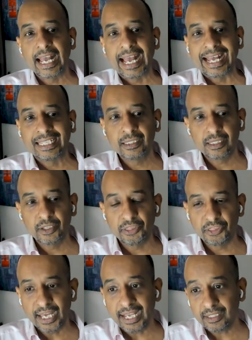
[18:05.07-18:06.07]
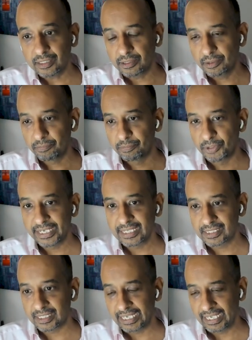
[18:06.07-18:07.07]
And that
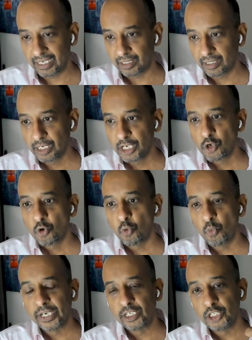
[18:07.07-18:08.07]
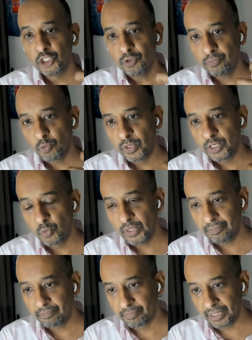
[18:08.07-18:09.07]
brings in, when
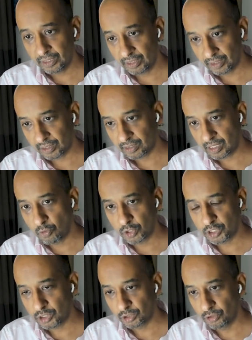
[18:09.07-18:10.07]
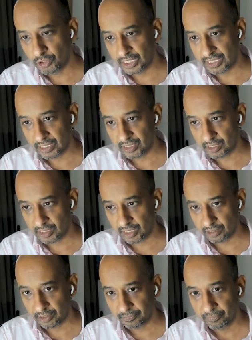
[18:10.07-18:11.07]
we build our solutions as a
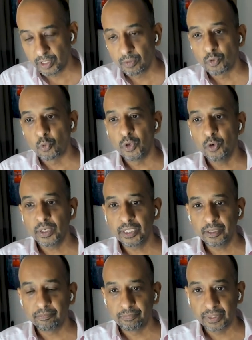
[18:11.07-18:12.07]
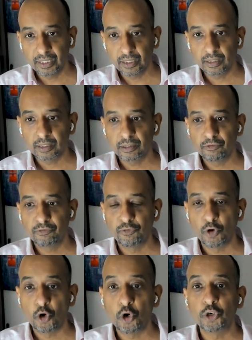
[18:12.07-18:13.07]
startup, we want to build
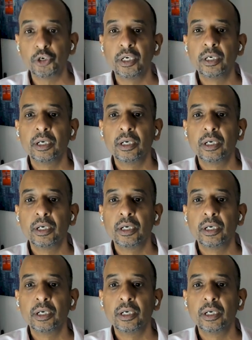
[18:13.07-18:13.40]
for